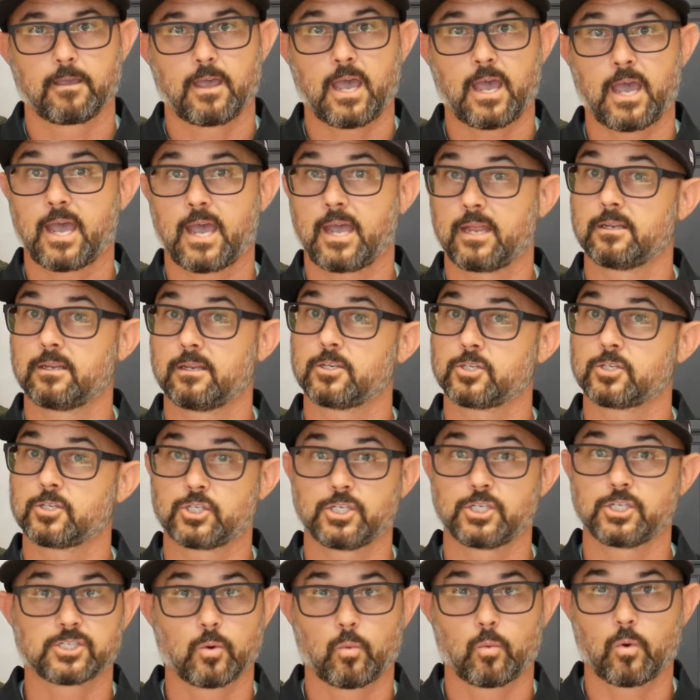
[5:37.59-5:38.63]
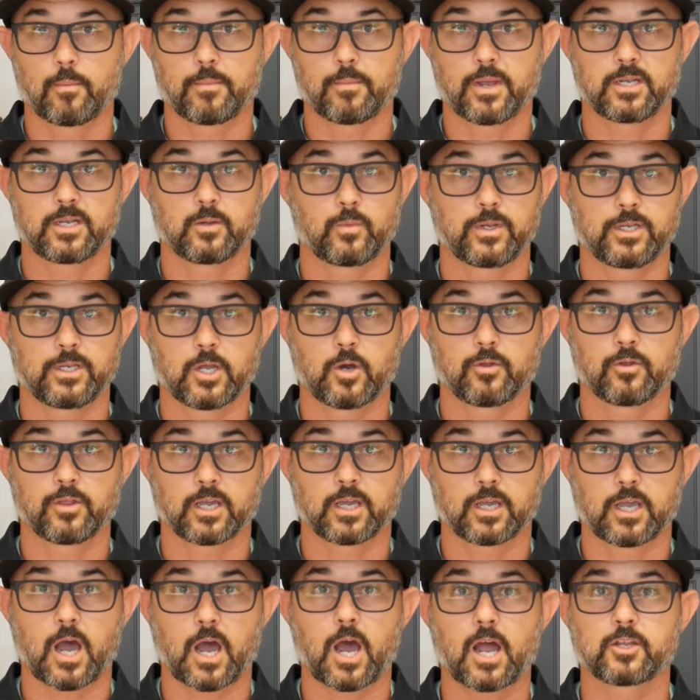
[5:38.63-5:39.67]
and she's a woman, and we know that
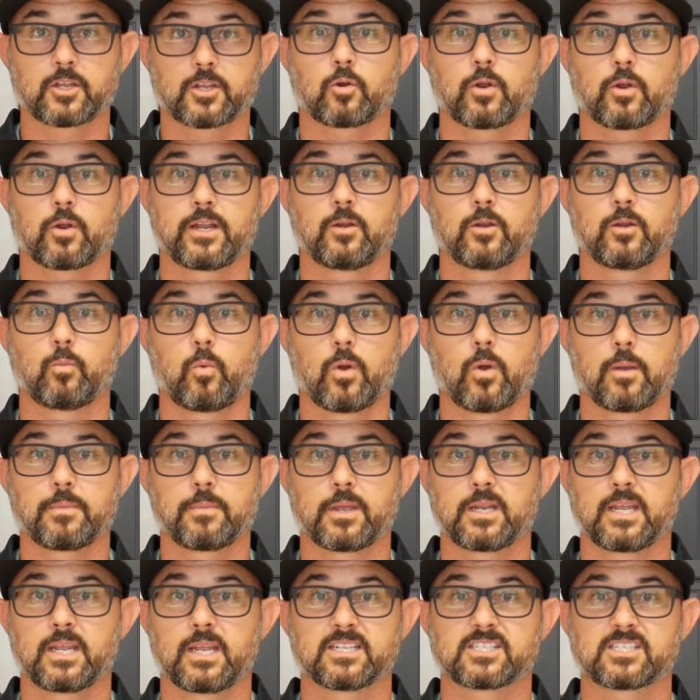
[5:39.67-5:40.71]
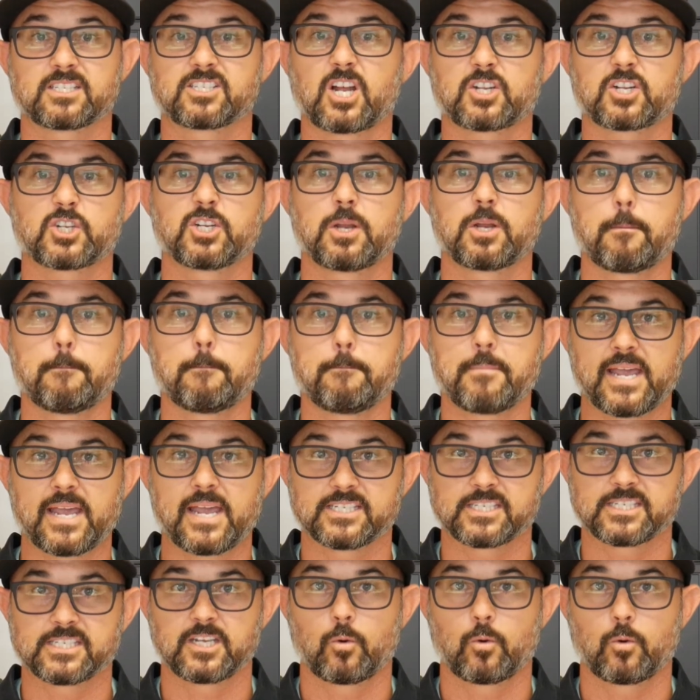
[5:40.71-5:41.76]
God created women in such an
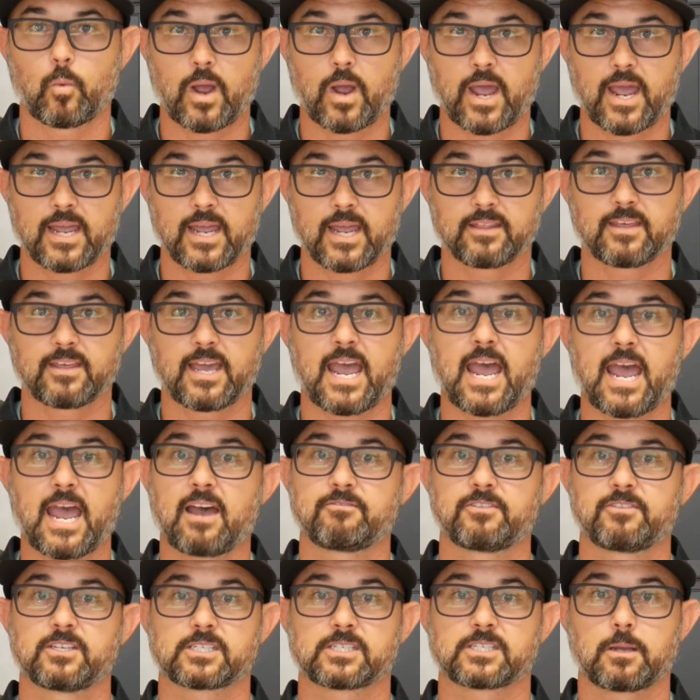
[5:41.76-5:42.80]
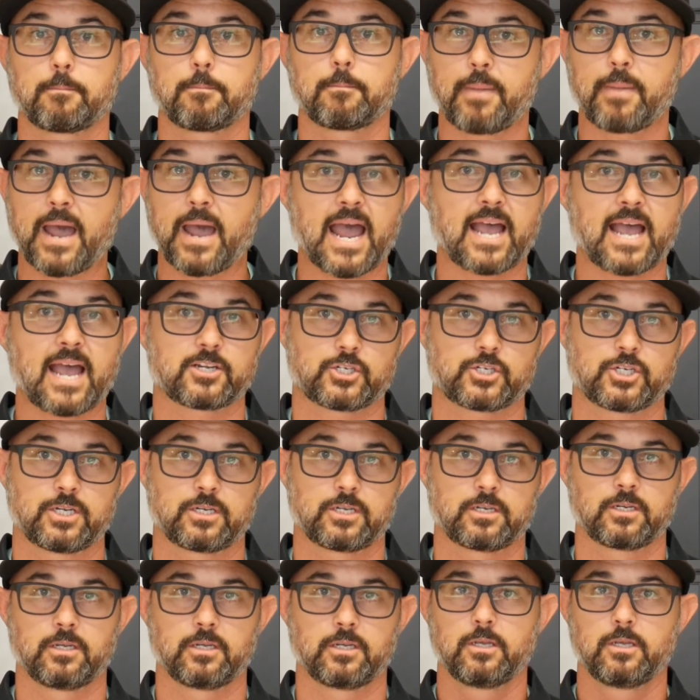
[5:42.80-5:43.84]
amazing way. They have this compassion,